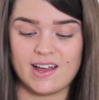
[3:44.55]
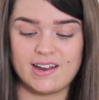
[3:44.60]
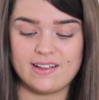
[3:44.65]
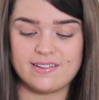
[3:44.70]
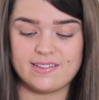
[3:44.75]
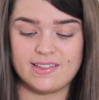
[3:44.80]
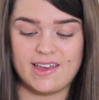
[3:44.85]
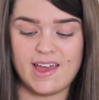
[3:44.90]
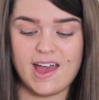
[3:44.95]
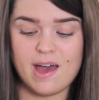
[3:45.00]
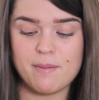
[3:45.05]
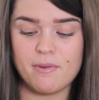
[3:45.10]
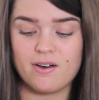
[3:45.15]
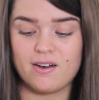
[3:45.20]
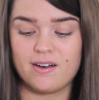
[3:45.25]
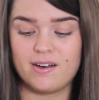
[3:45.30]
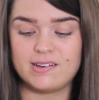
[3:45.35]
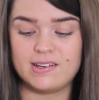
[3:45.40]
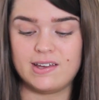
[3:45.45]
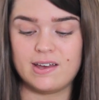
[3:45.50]
and it's the Emma
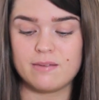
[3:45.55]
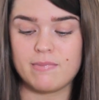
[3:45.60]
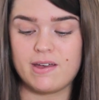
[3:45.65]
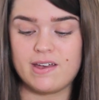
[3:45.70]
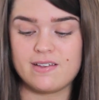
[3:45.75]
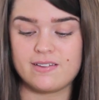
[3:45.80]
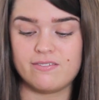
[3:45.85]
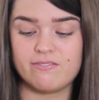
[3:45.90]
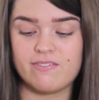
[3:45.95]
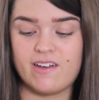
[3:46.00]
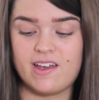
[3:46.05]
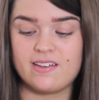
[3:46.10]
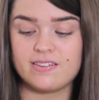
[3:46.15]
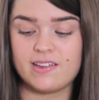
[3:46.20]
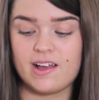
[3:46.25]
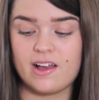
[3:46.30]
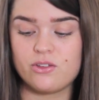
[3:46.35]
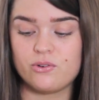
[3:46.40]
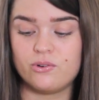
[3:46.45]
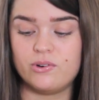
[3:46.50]
Hardie Amazing Face
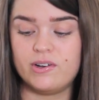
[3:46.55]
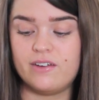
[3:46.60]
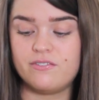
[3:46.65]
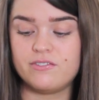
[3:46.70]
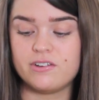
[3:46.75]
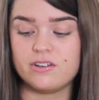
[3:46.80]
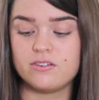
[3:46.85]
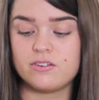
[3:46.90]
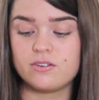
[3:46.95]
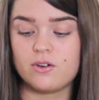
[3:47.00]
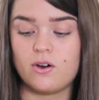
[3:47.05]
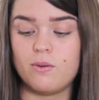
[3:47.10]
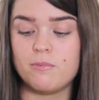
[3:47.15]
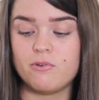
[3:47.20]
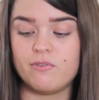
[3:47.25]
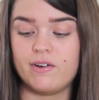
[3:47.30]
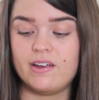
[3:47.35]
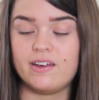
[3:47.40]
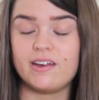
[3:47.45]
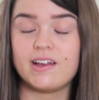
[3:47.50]
Natural Lift and Sculpt
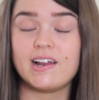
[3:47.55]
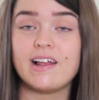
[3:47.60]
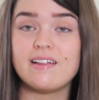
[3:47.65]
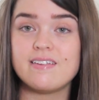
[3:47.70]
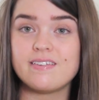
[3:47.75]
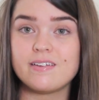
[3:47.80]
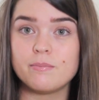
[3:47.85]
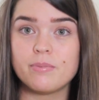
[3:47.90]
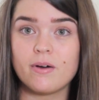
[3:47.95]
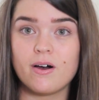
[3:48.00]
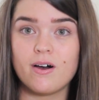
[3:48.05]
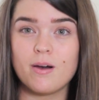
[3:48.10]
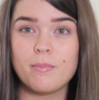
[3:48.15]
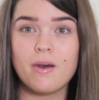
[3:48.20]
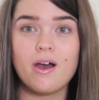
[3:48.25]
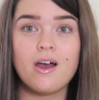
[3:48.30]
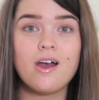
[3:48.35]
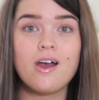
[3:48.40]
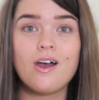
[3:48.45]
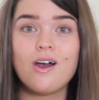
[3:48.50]
Moringa Cleansing Balm.